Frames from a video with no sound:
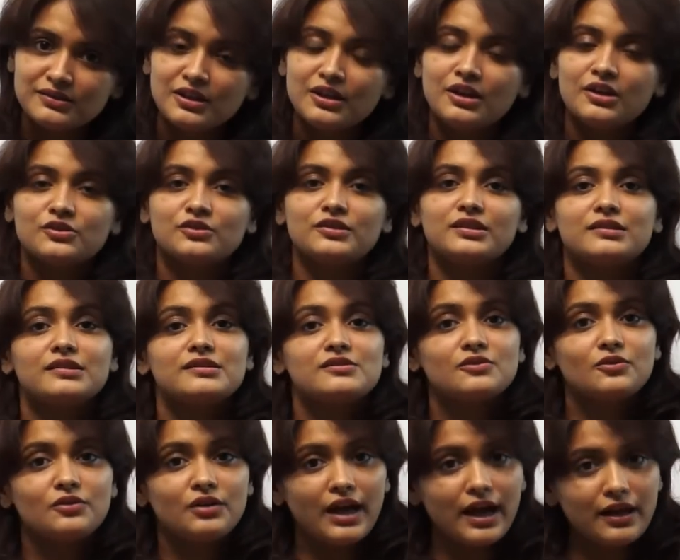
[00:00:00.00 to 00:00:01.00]
So it
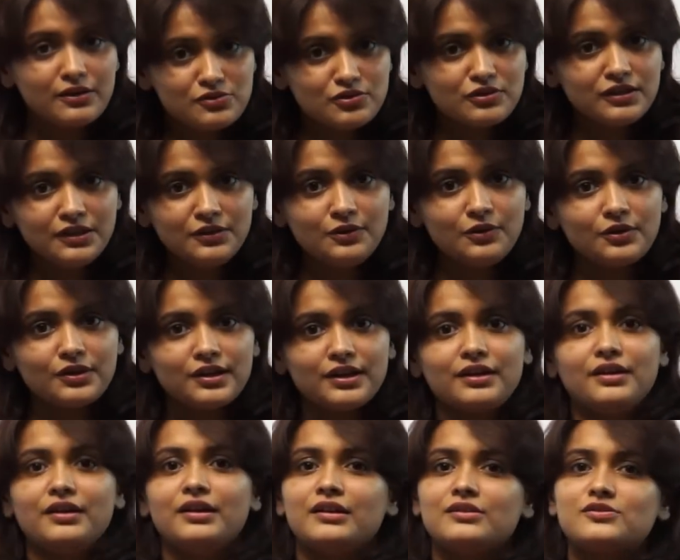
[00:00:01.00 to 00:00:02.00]
is actually okay.